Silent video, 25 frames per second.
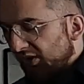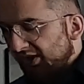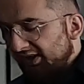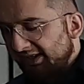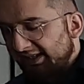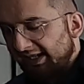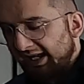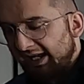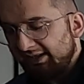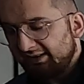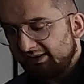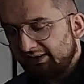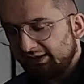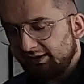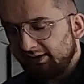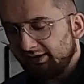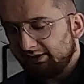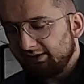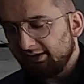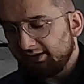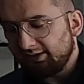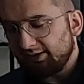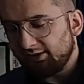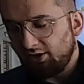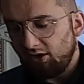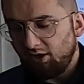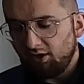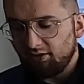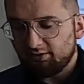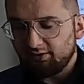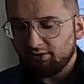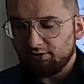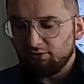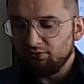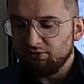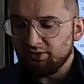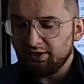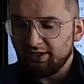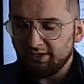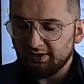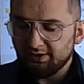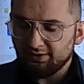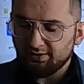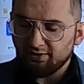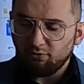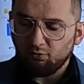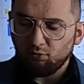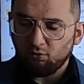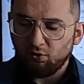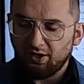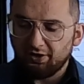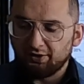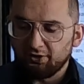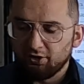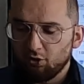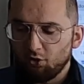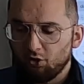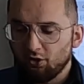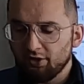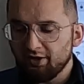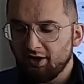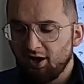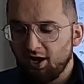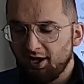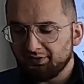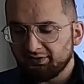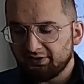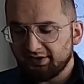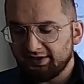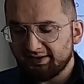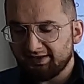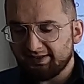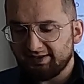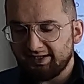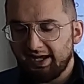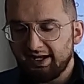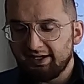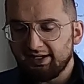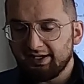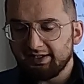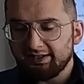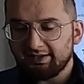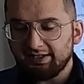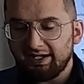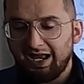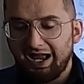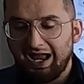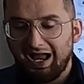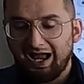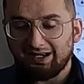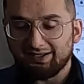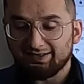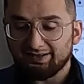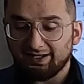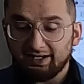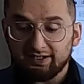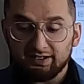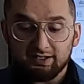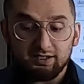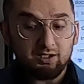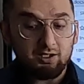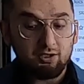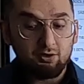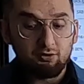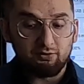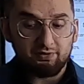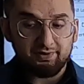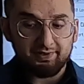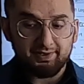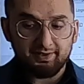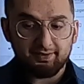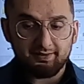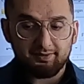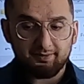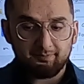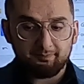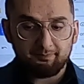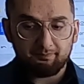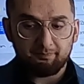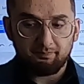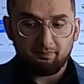presented in this cartoon is whether or not the Senate has any use.